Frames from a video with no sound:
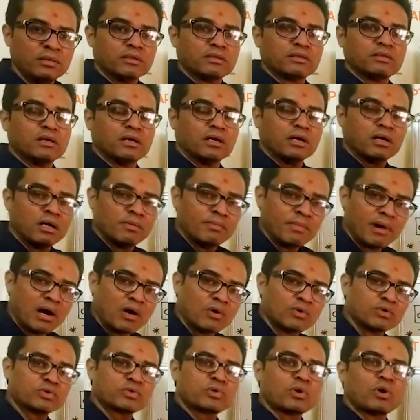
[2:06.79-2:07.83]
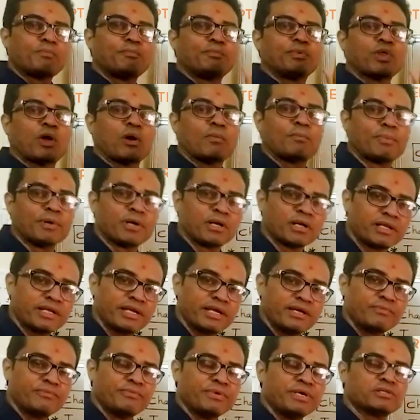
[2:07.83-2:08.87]
The amount of
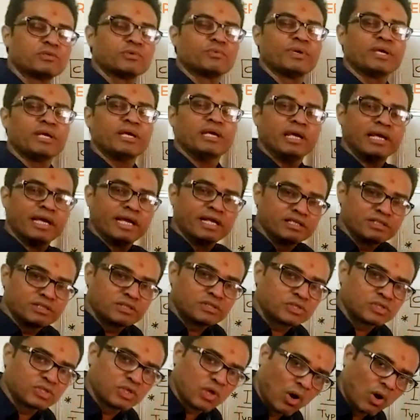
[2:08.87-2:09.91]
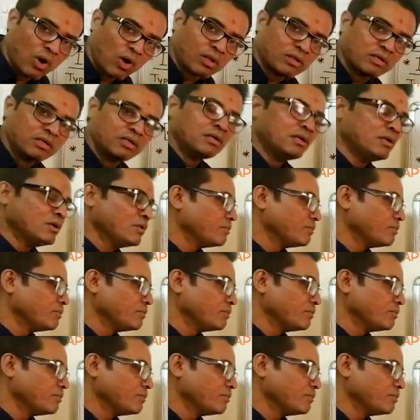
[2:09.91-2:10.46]
property which we insure,